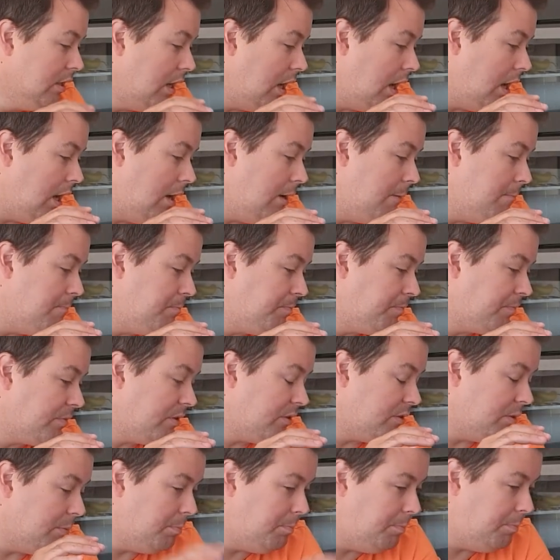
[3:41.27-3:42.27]
Um,
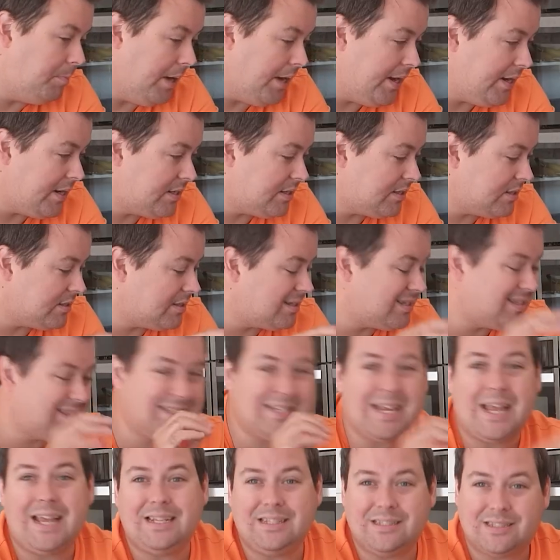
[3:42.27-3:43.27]
the bed
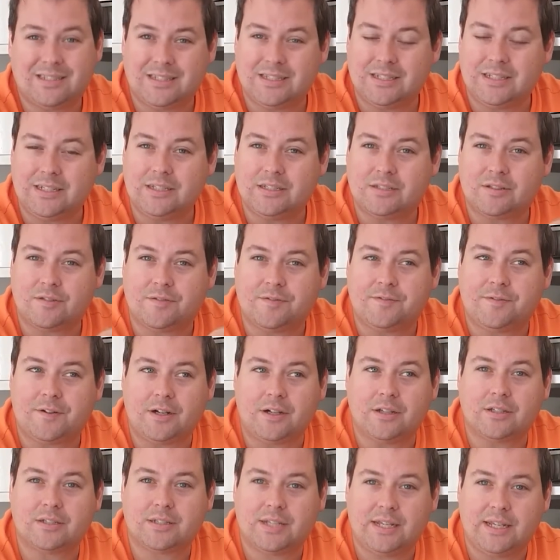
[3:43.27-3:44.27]
says that it's a
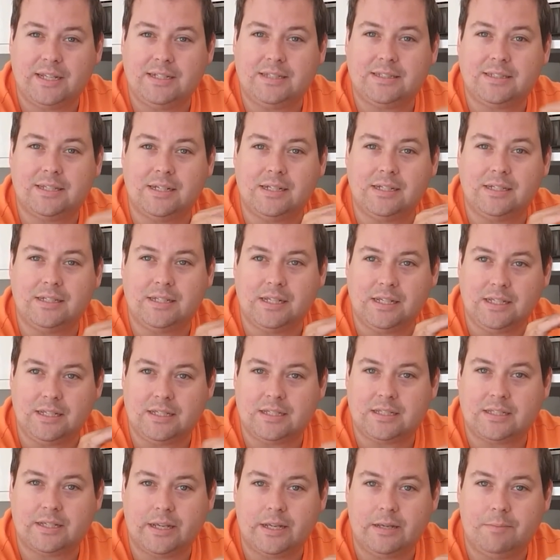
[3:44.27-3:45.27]
fast heating
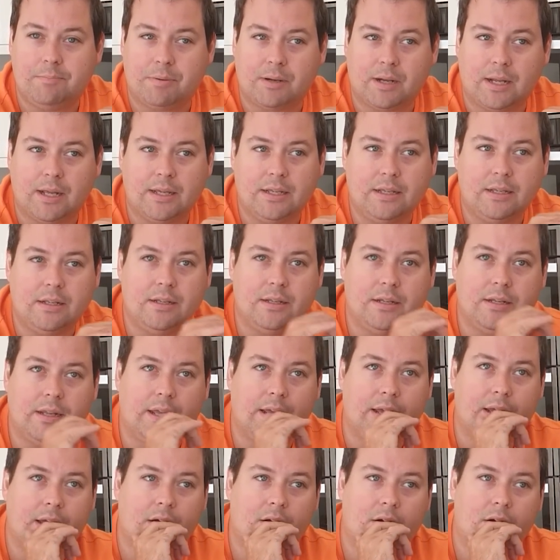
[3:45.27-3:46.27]
DC plate.
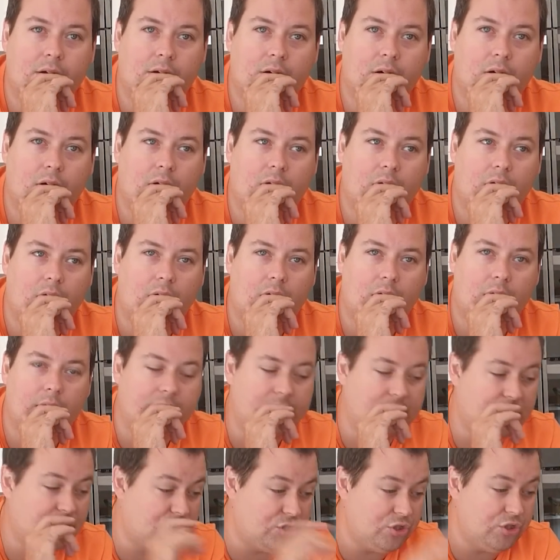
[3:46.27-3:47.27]
Now,
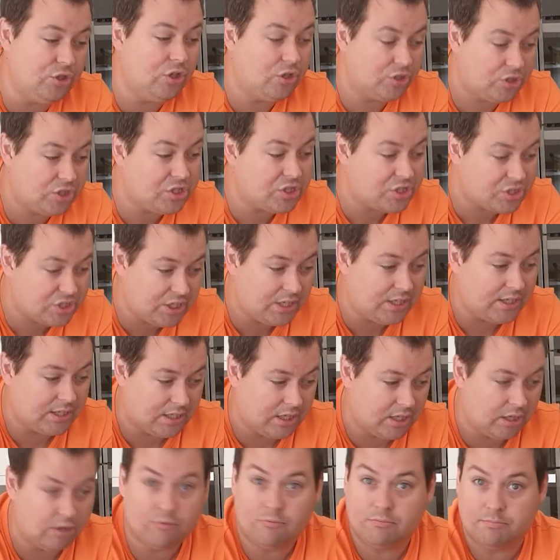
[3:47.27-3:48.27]
it's not a
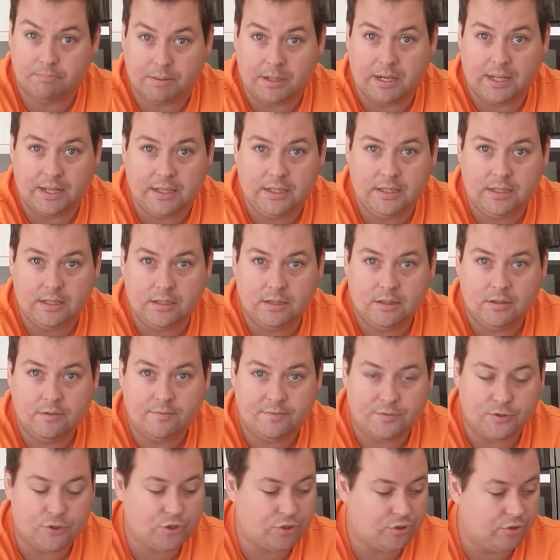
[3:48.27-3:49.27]
silicone plate
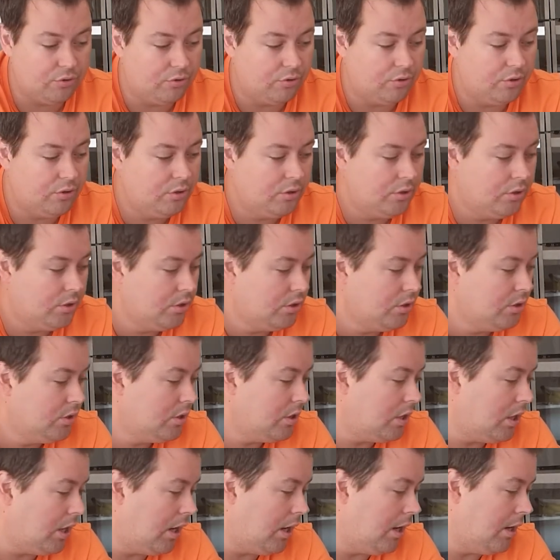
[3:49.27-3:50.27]
for sure,
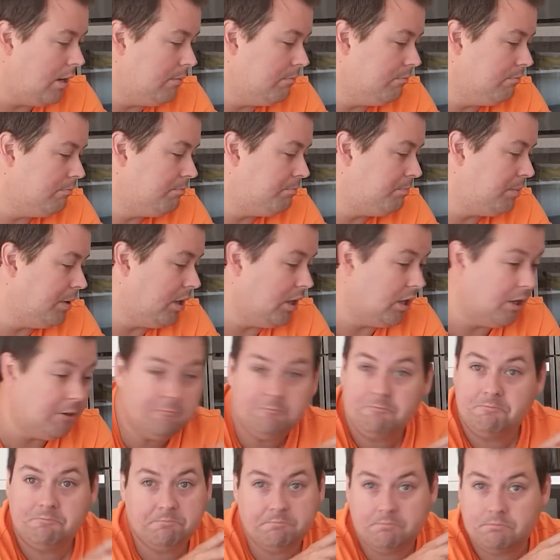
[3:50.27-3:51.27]
um,
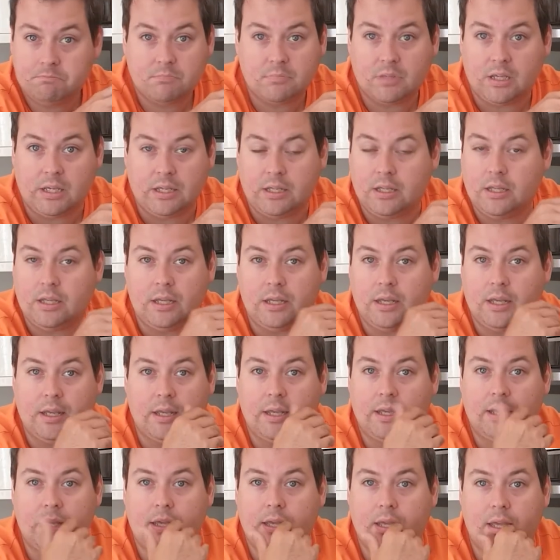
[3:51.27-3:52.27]
but it, it,
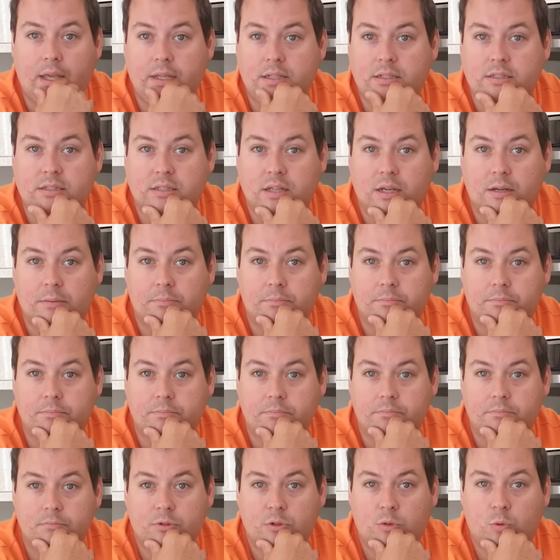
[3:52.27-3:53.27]
it, heats up
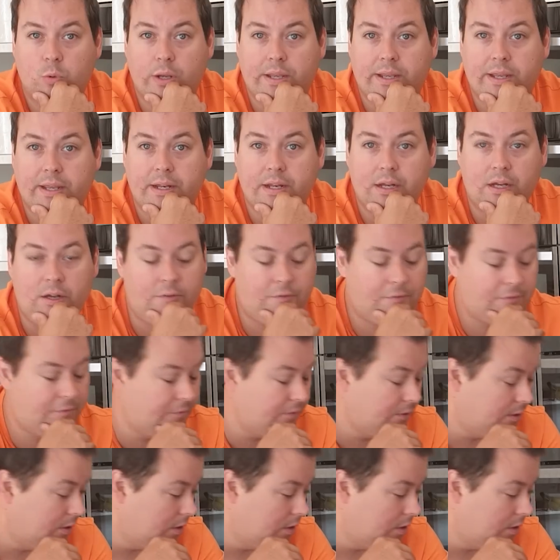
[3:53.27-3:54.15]
quick enough.